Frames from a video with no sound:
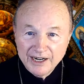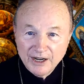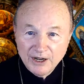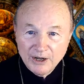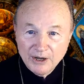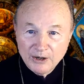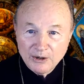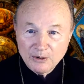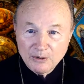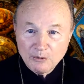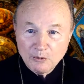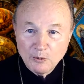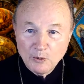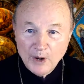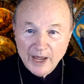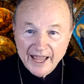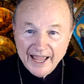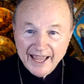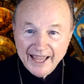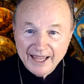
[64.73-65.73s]

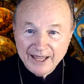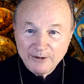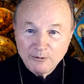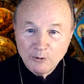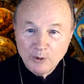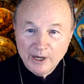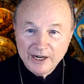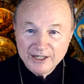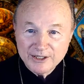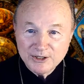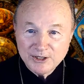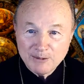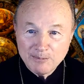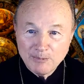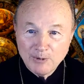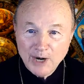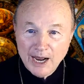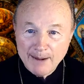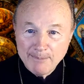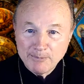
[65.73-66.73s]
way, what is the
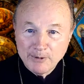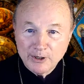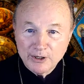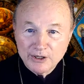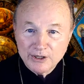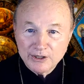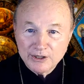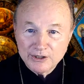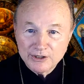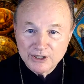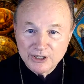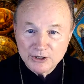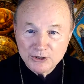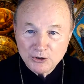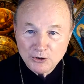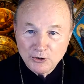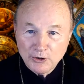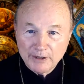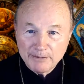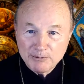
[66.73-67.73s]
proper
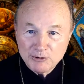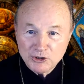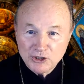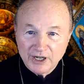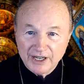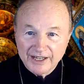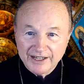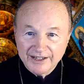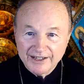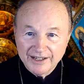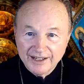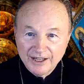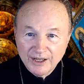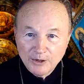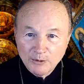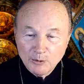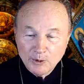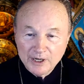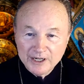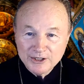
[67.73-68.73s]
description,
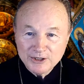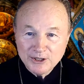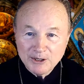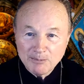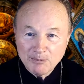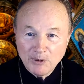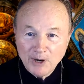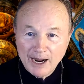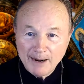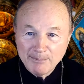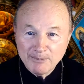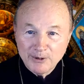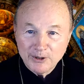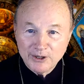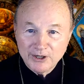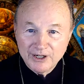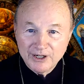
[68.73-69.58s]
what is the proper